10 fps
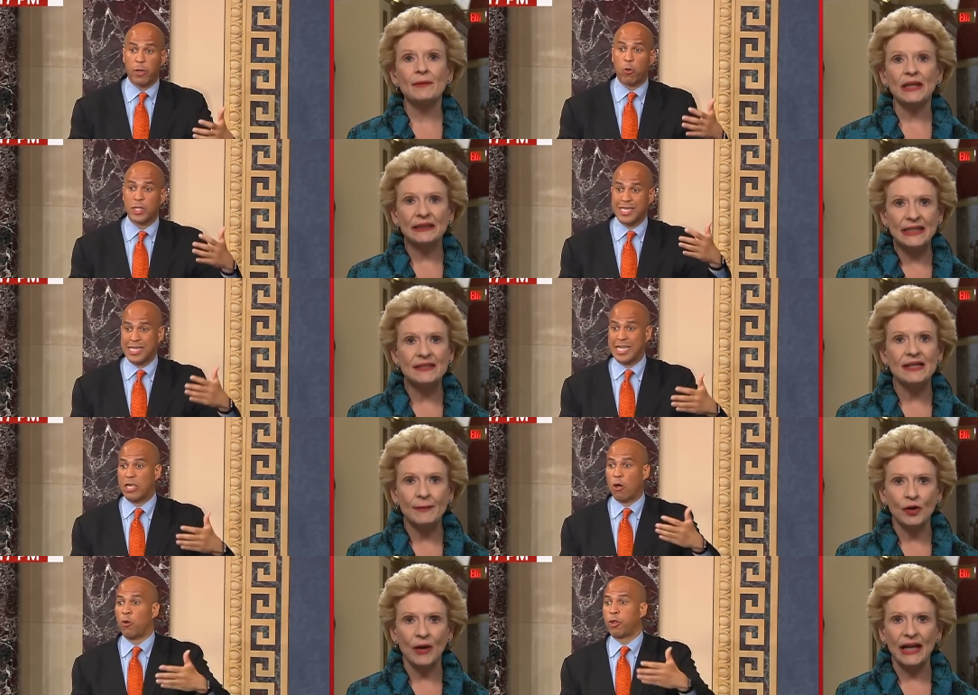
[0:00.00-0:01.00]
Speaker 1: am the lead
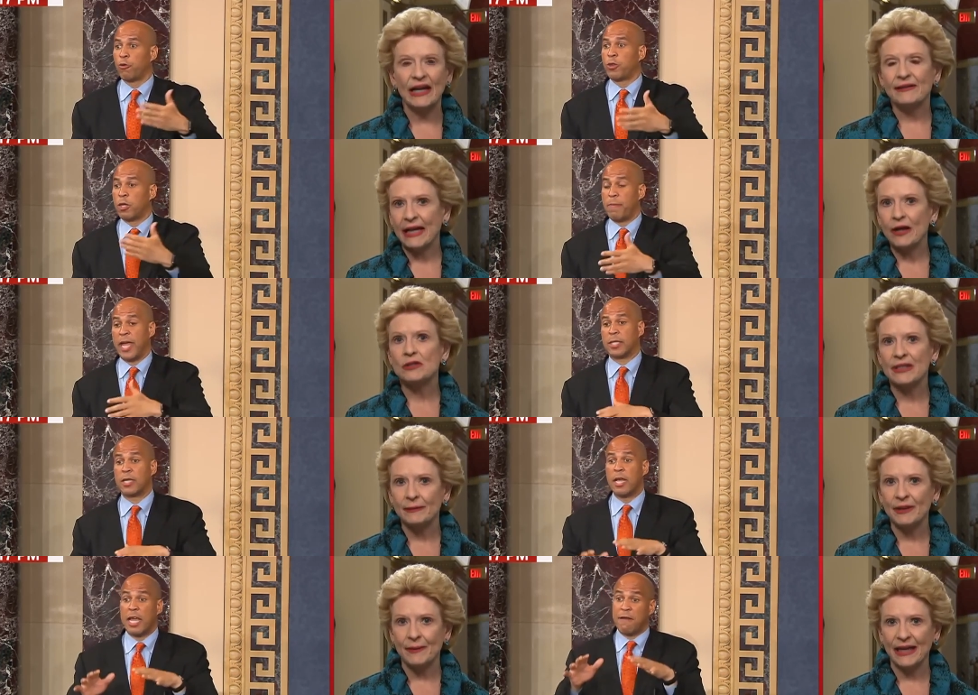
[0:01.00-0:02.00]
Democrat on the Health
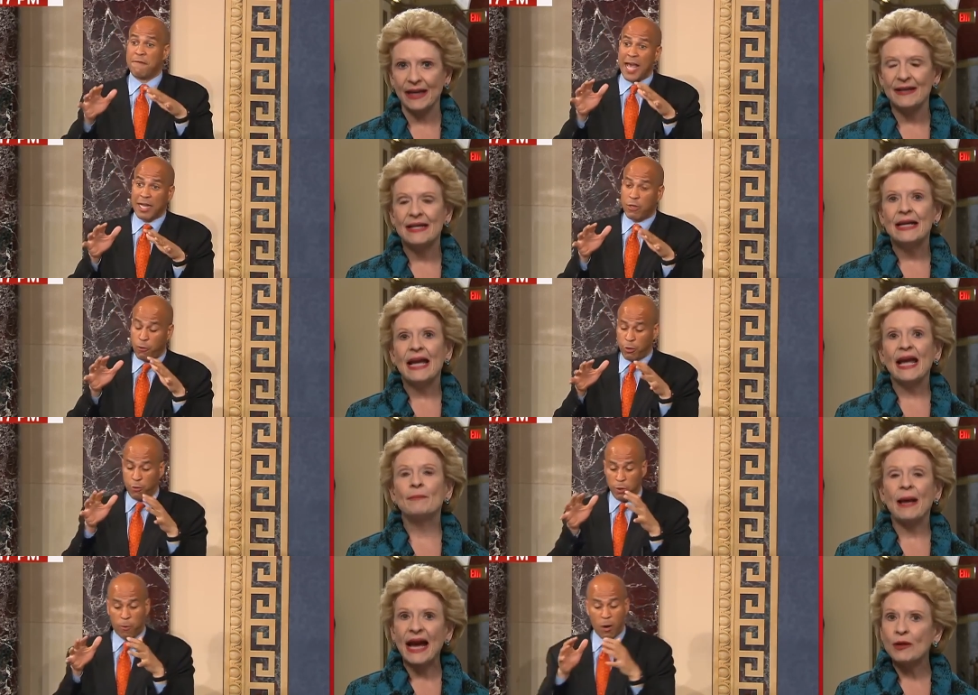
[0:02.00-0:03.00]
Subcommittee.
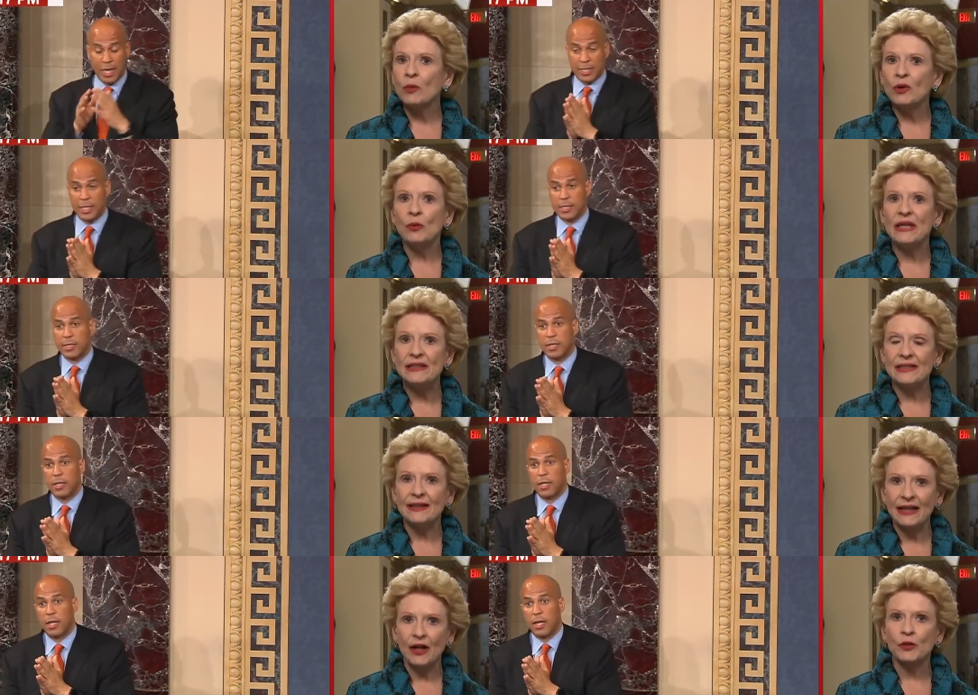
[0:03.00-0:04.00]
And back when we
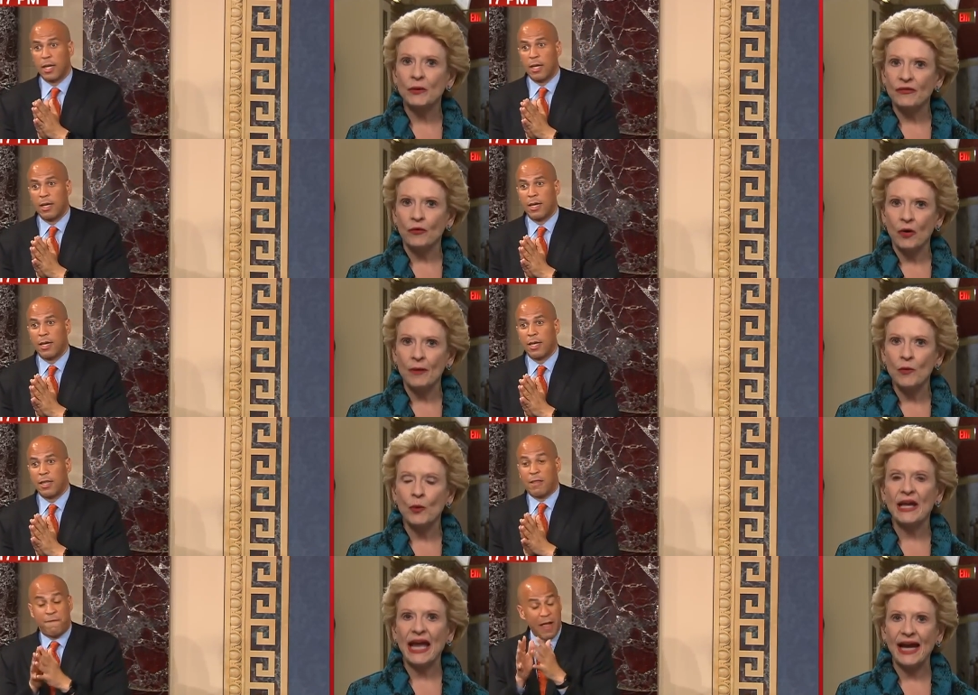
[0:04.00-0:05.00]
did health reform,
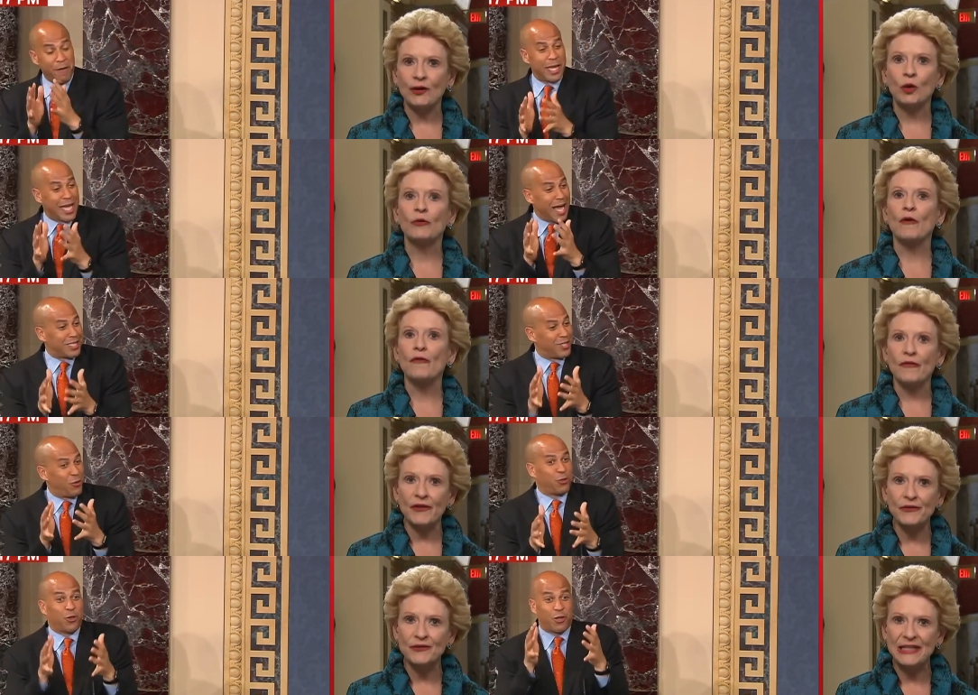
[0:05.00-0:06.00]
we had over
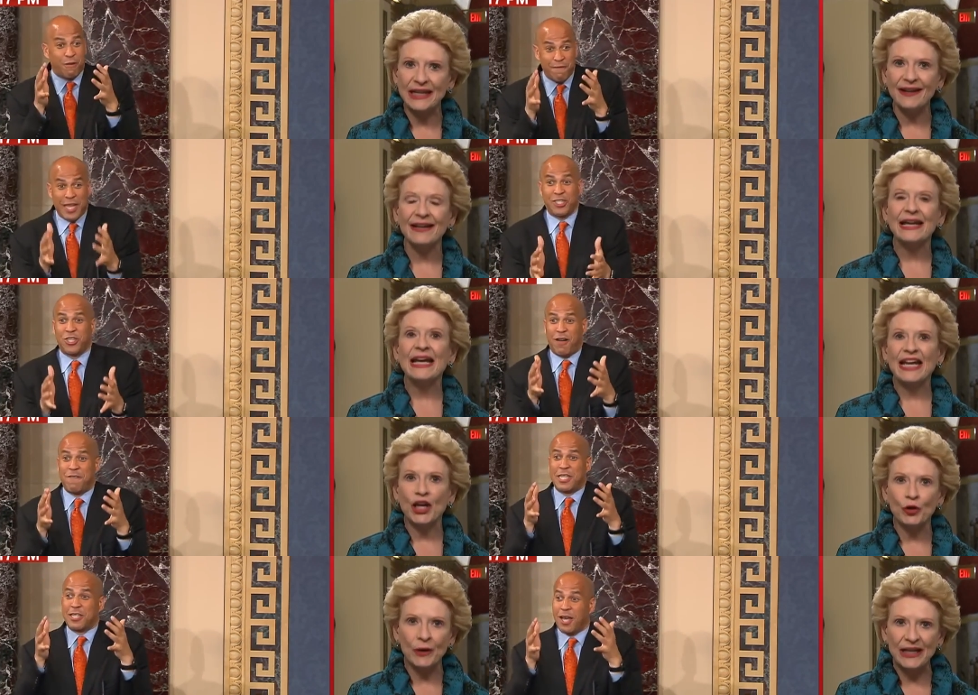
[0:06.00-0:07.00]
50
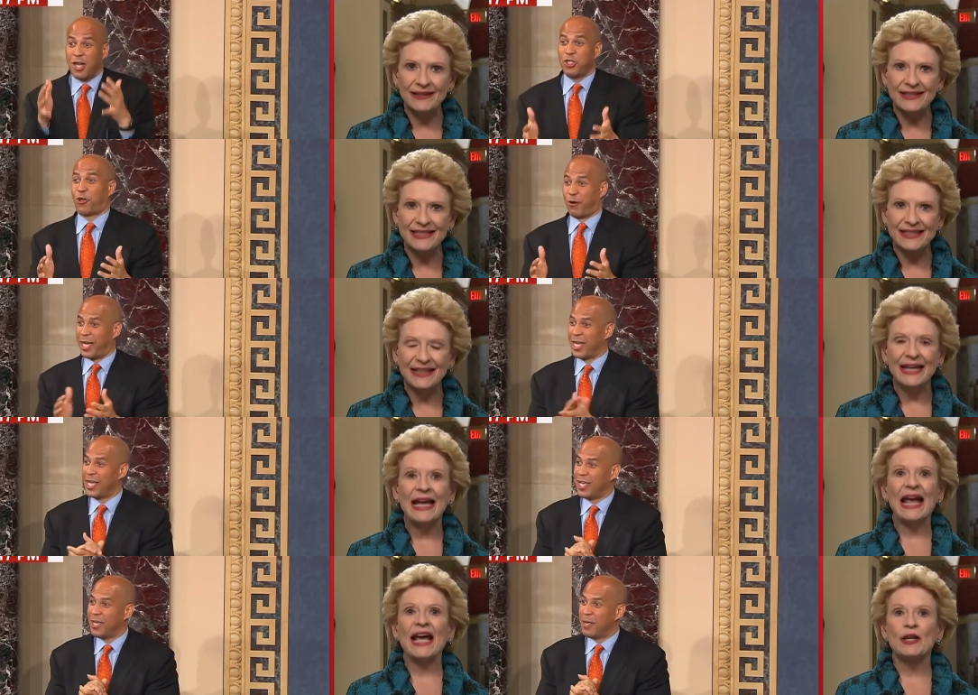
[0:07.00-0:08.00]
hearings
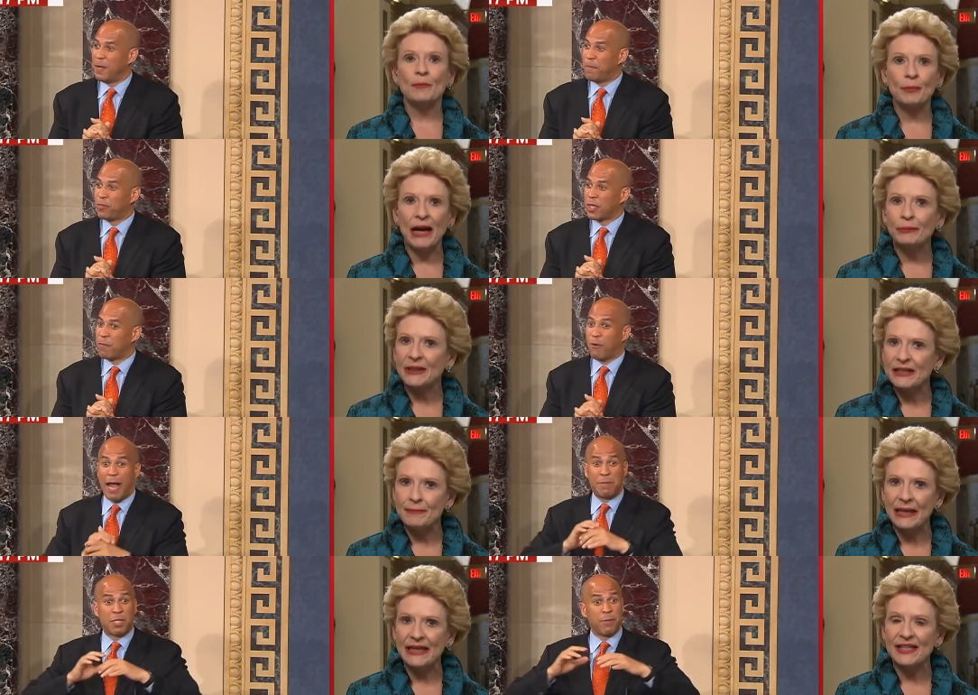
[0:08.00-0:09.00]
and public
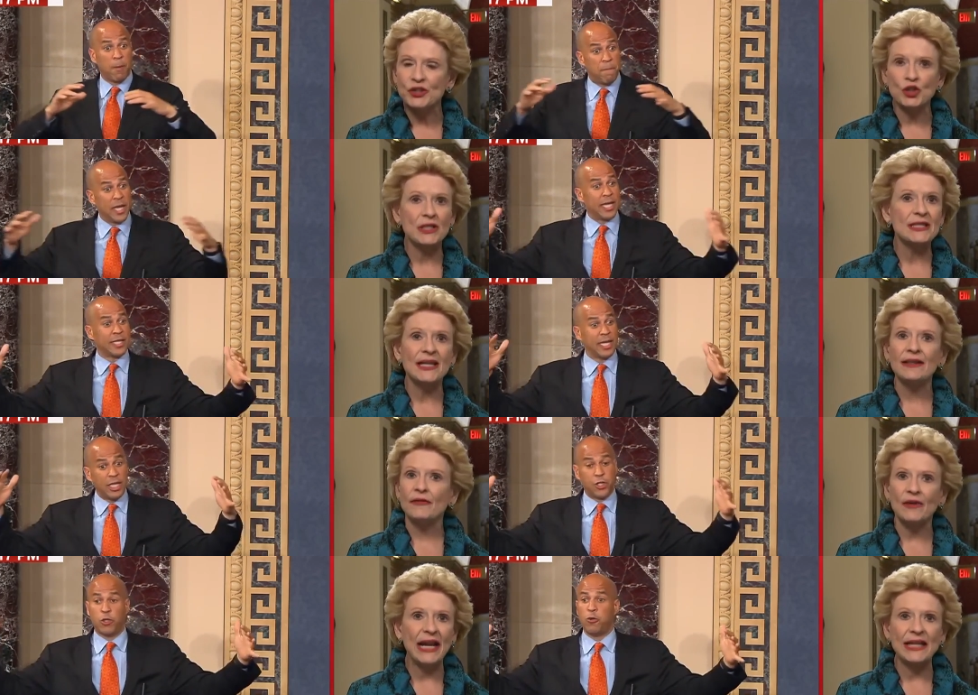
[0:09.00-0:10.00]
meetings just in
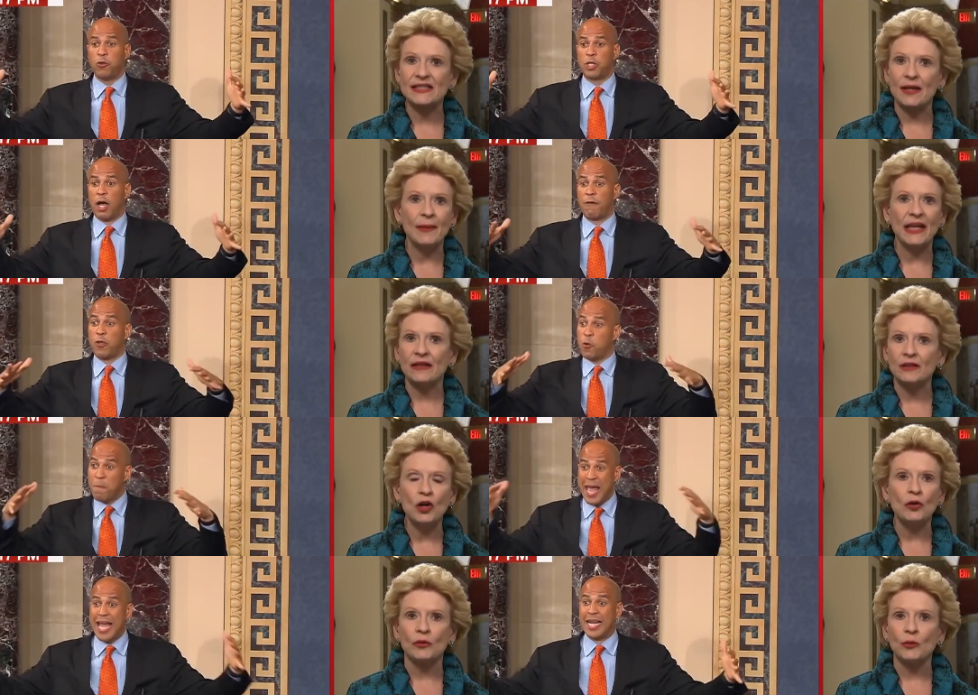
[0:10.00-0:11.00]
the Finance Isn't Committee
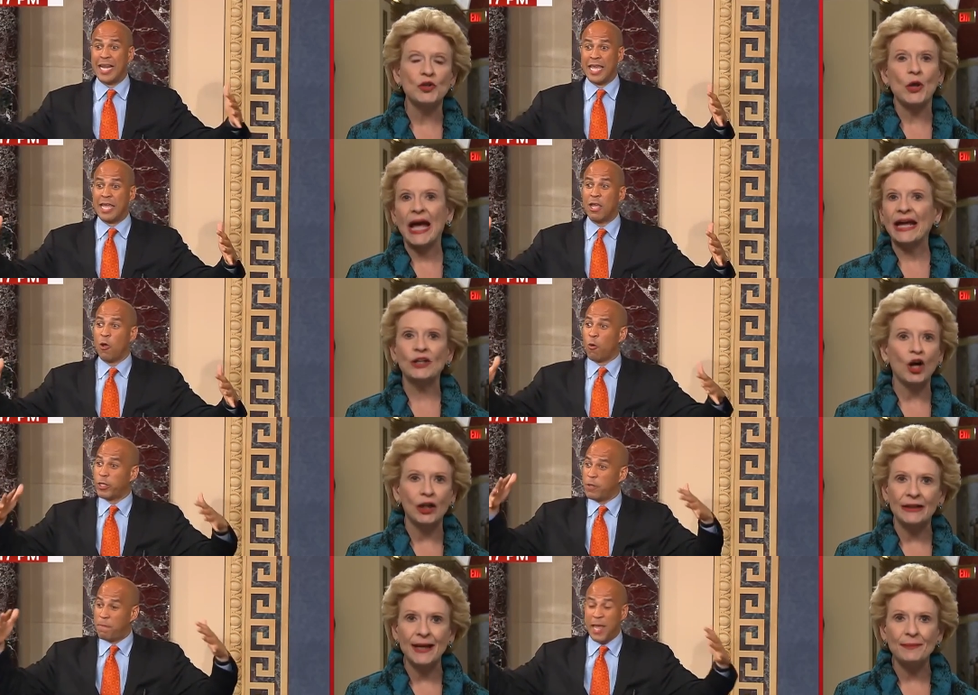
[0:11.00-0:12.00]
alone. When you ah. add it
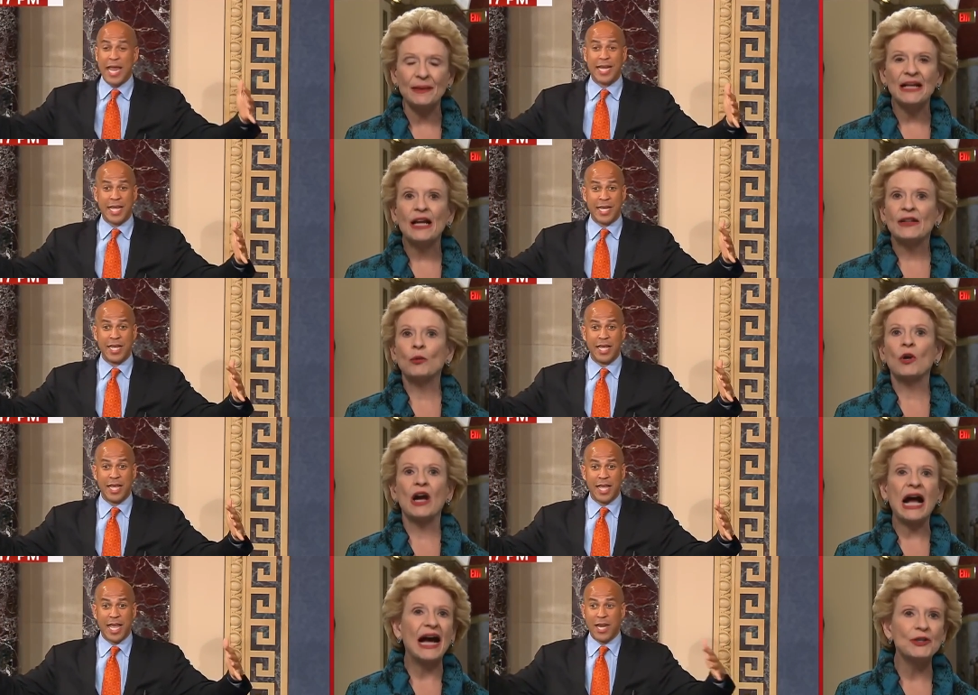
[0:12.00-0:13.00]
all up, there were
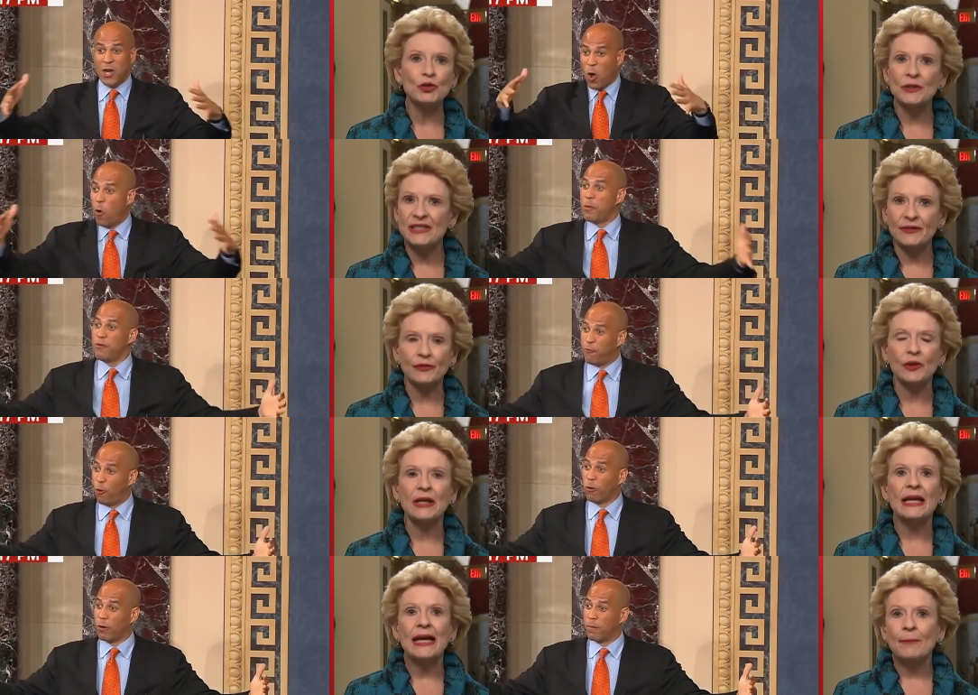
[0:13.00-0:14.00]
100 different